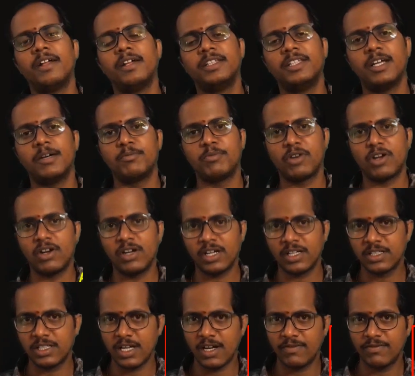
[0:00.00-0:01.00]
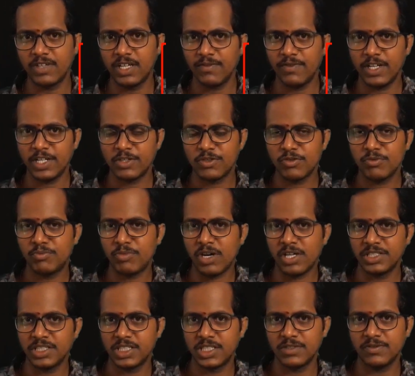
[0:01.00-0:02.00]
the product of given two
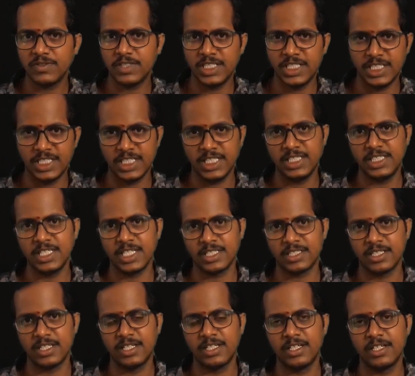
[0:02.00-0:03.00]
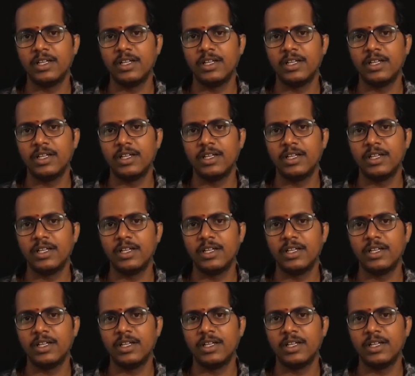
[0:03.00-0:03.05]
positive integers